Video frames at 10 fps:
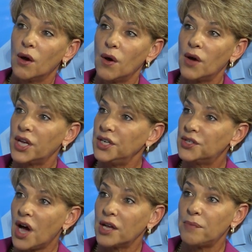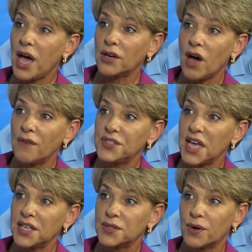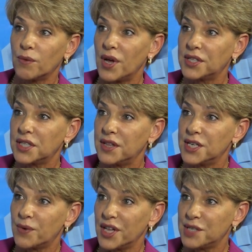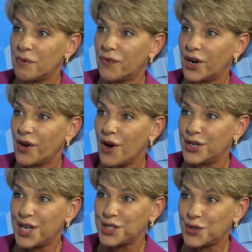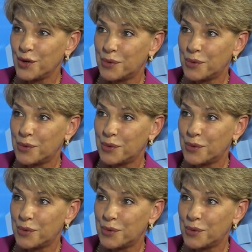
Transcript: Well, can you talk about offsets, or what the Israelis prefer to call industrial